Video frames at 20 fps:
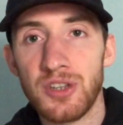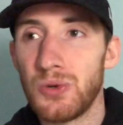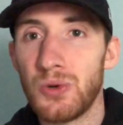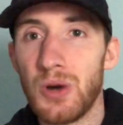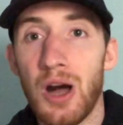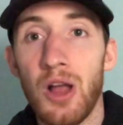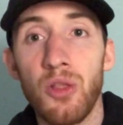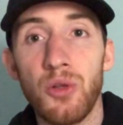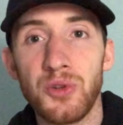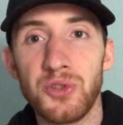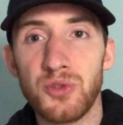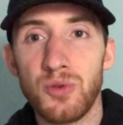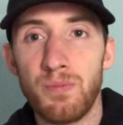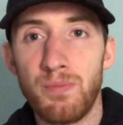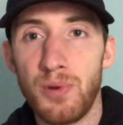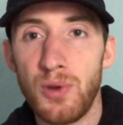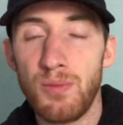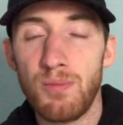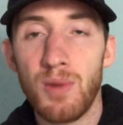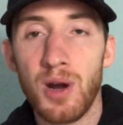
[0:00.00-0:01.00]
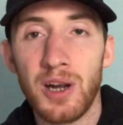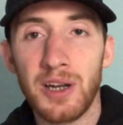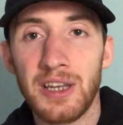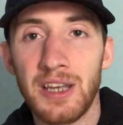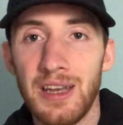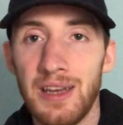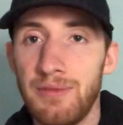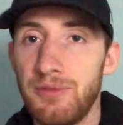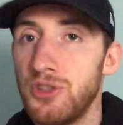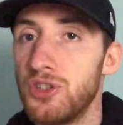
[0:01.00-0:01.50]
I'll also bookmark
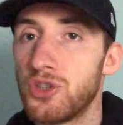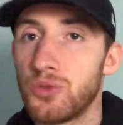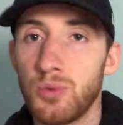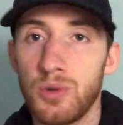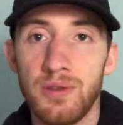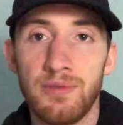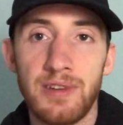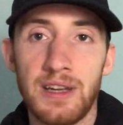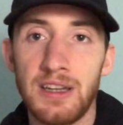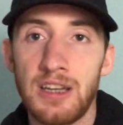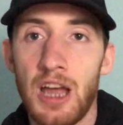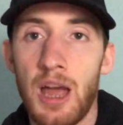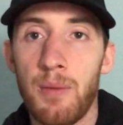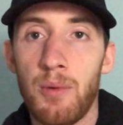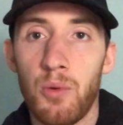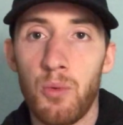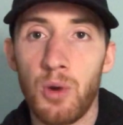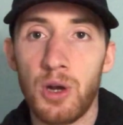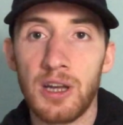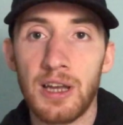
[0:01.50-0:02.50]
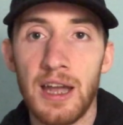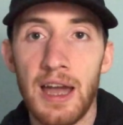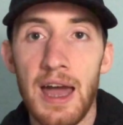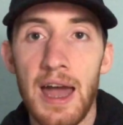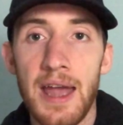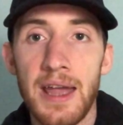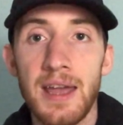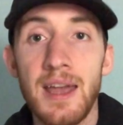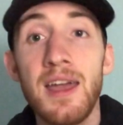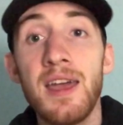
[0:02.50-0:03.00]
it if you just want to find out about one
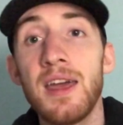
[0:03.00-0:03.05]
guy.